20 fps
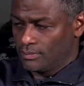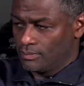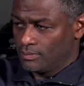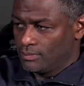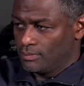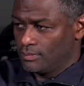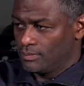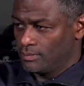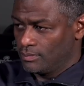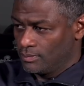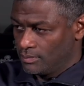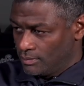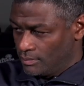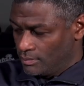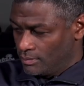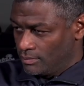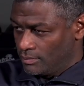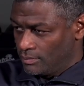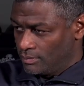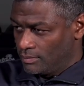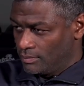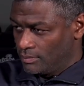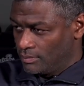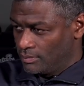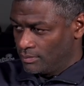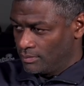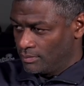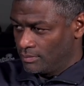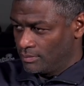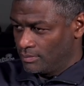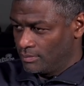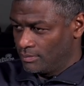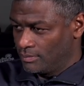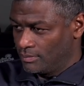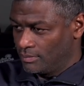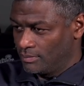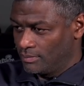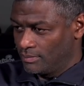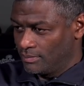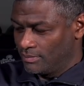
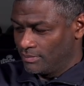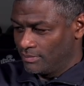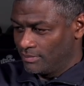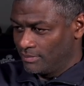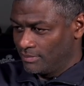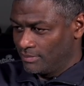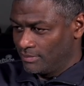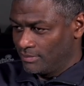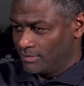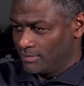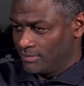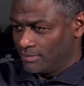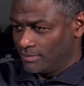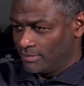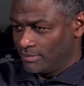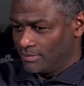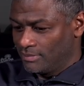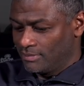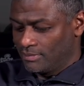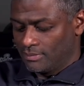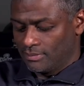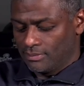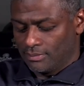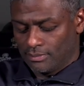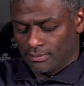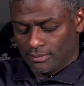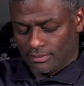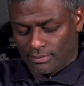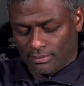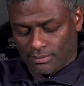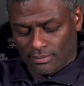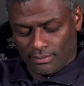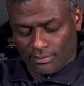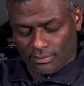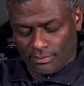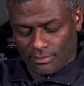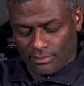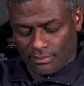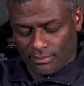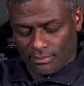
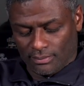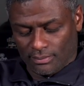This person isn't speaking.